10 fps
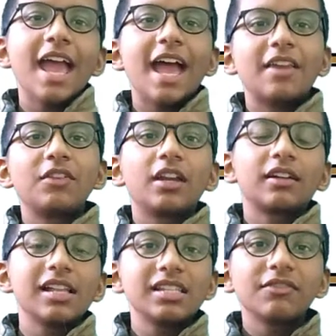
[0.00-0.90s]
and we are
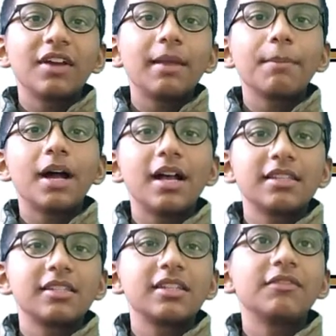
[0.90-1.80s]
classifying
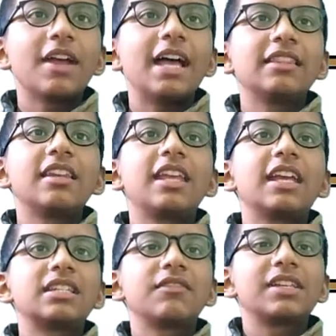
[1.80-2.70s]
positive and the
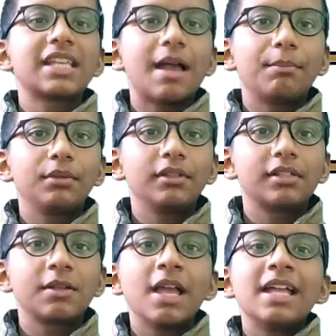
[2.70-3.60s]
negative examples.